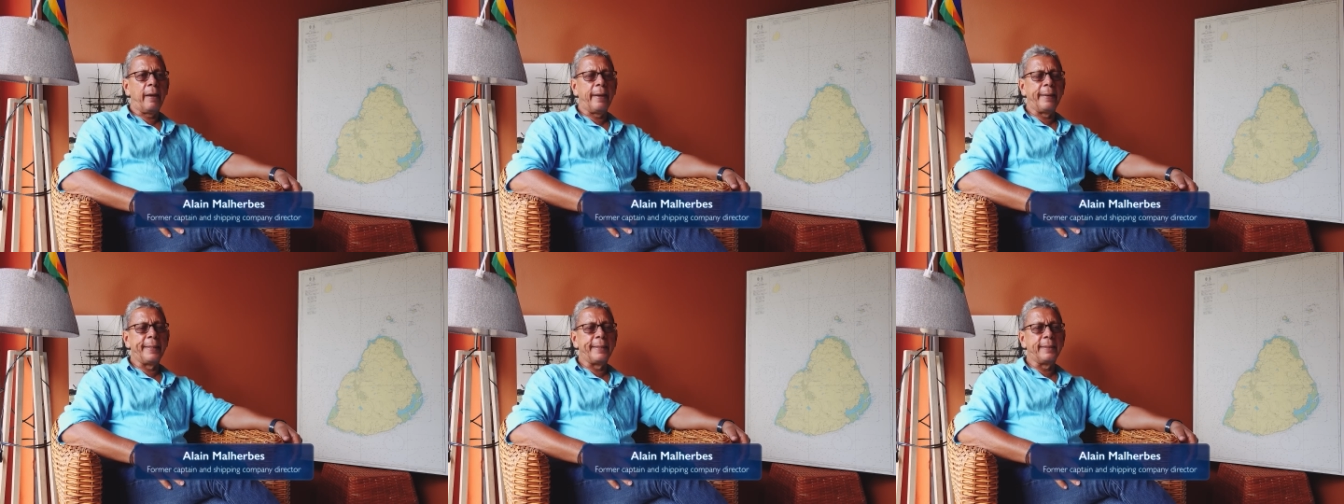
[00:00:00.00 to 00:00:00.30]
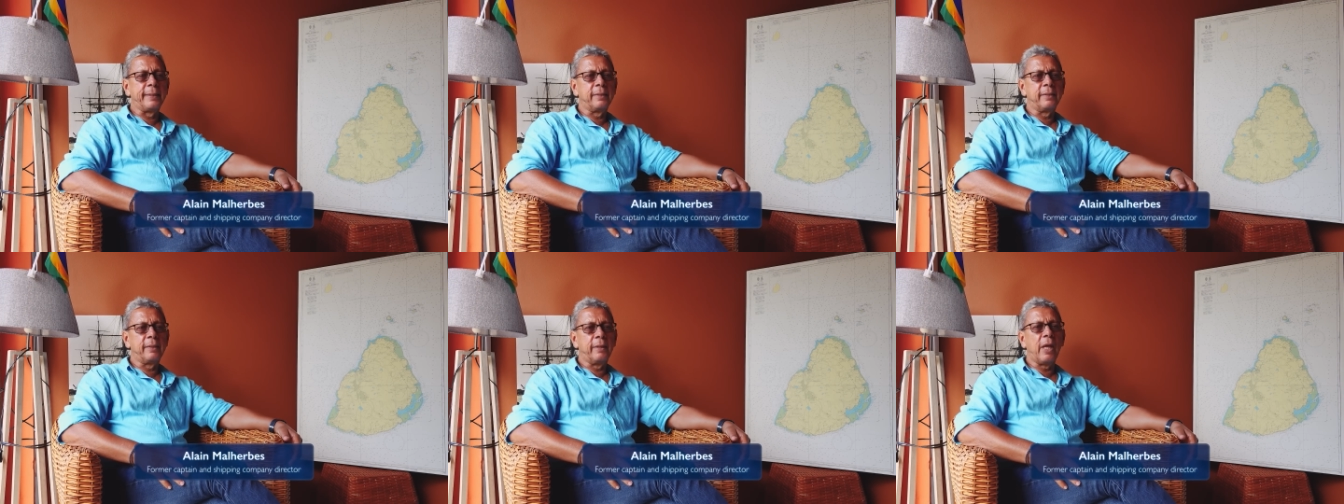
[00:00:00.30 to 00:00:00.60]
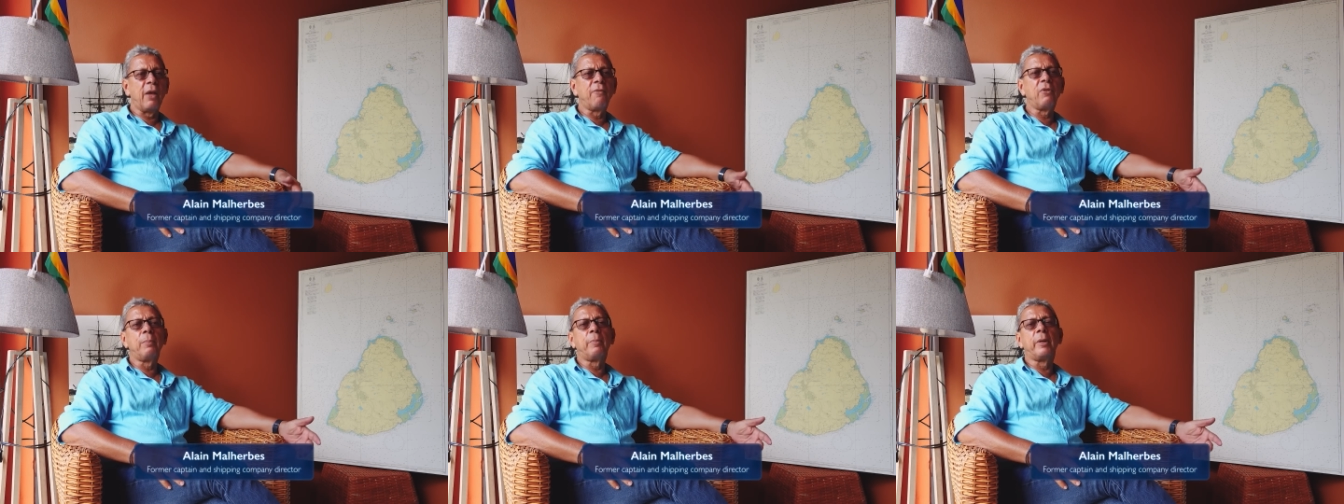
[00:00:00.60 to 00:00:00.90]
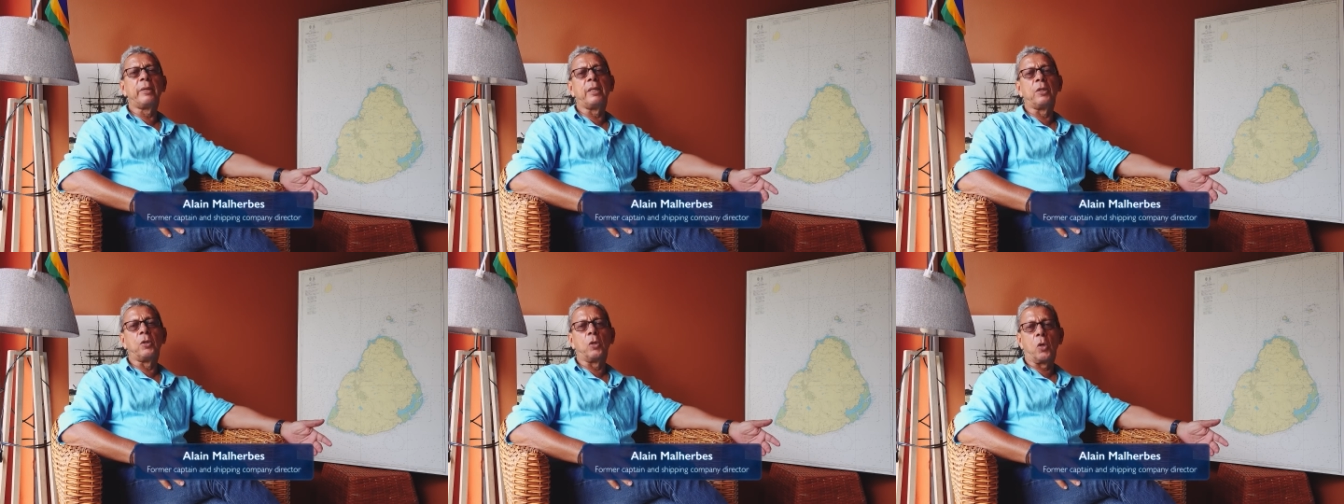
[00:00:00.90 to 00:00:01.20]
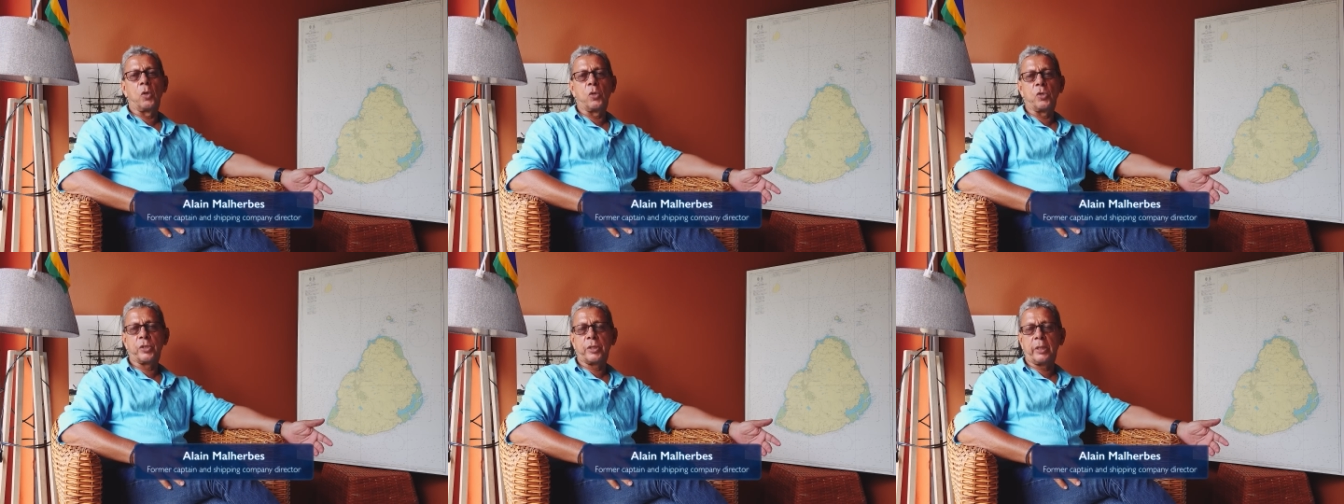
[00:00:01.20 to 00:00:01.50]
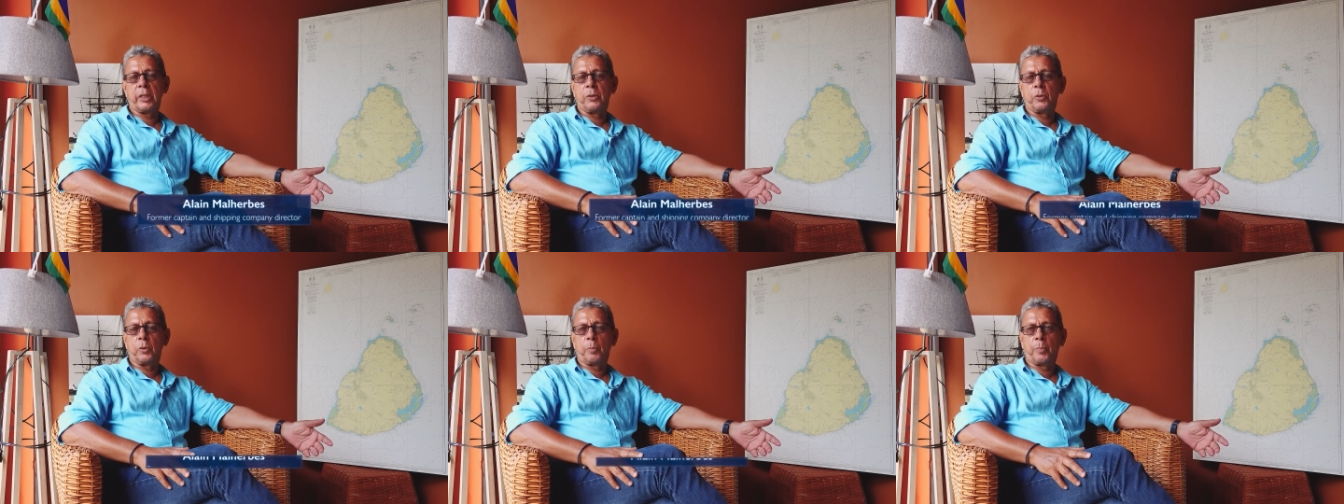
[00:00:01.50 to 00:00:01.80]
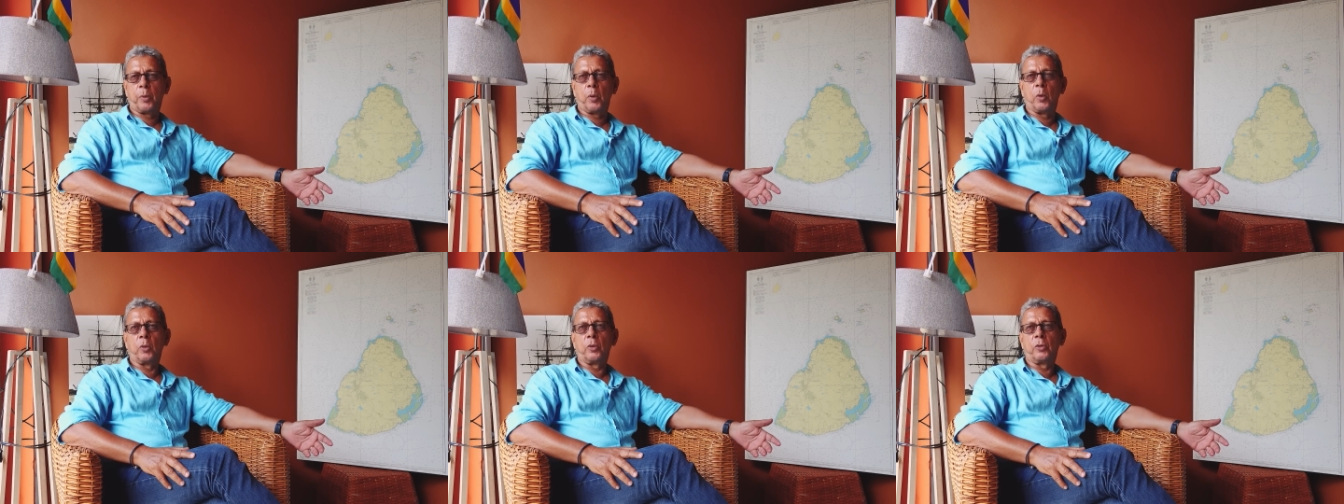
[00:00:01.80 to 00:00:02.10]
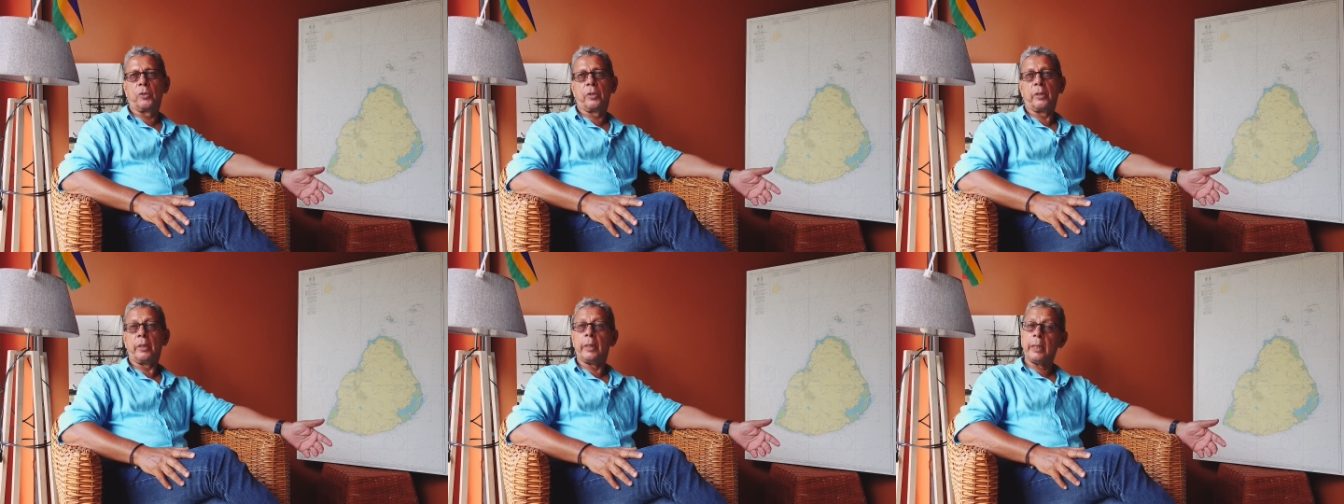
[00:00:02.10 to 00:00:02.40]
And everybody knows in the port,